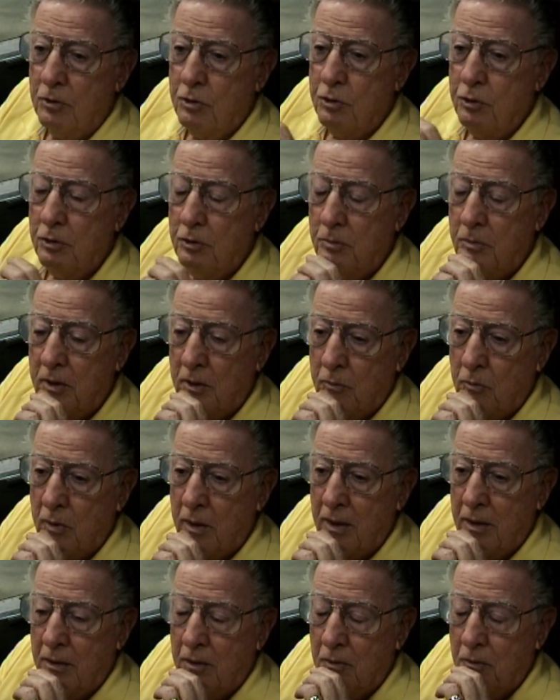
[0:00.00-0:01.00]
tube that
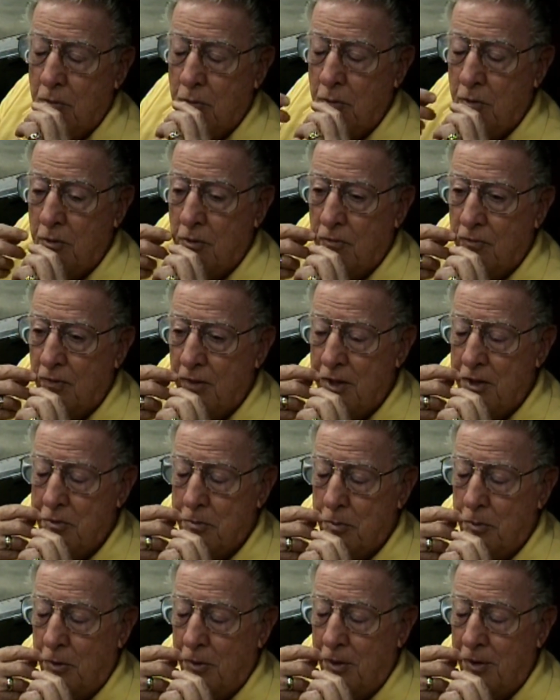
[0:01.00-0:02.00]
went in through your
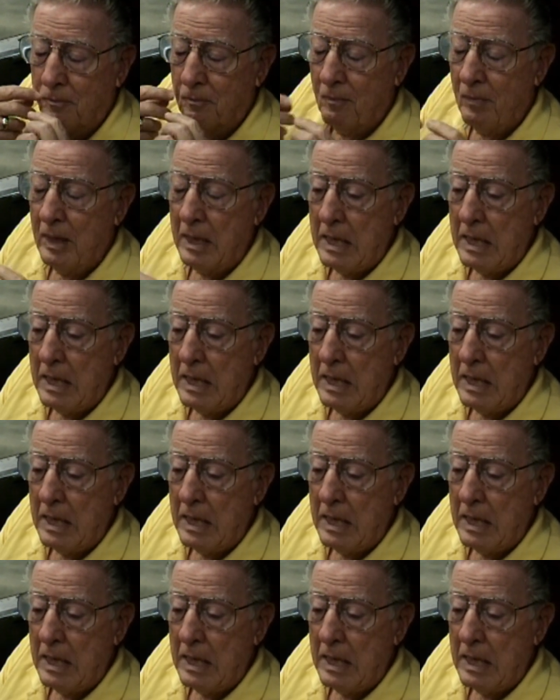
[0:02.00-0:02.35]
face port